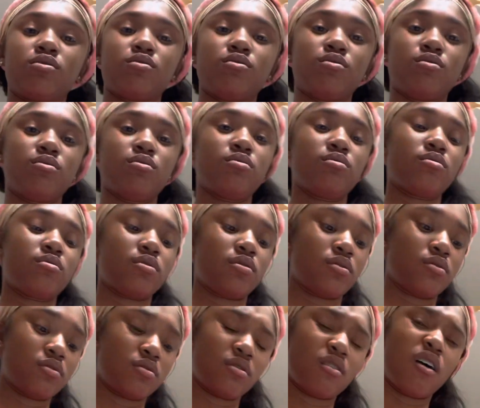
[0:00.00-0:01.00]
too
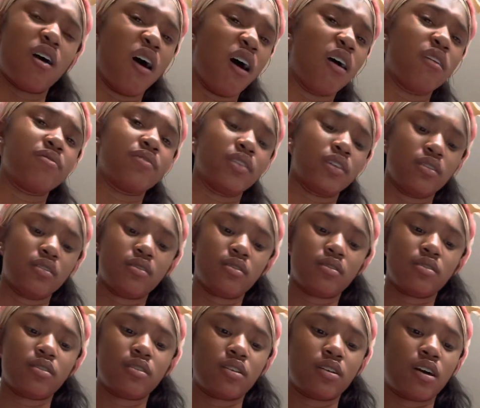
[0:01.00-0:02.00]
often.
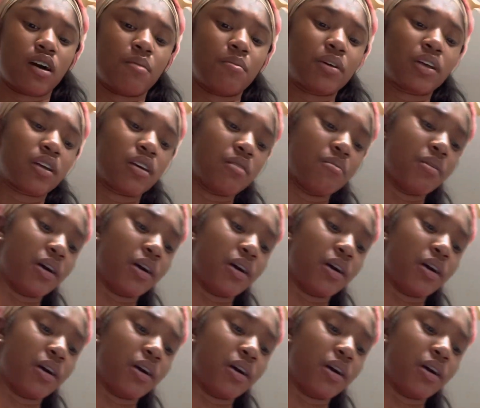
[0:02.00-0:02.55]
I'm gonna get